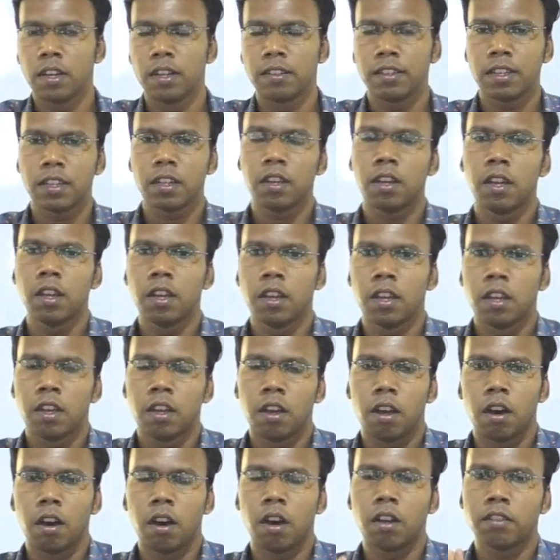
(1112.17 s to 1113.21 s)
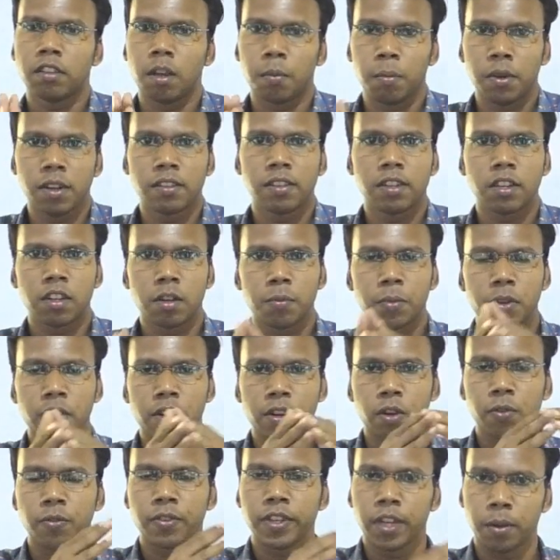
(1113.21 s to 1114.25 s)
Chambal is a
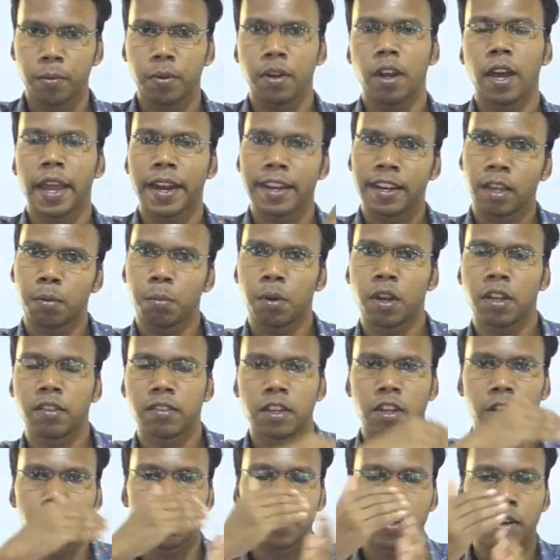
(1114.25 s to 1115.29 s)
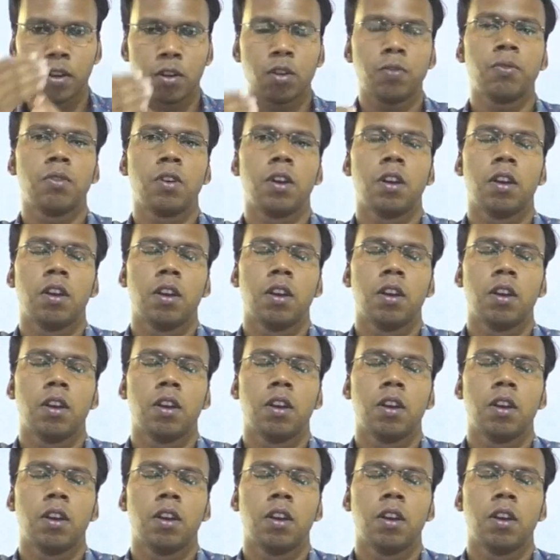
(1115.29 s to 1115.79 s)
tributary of Yamuna, and Yamuna is a tributary of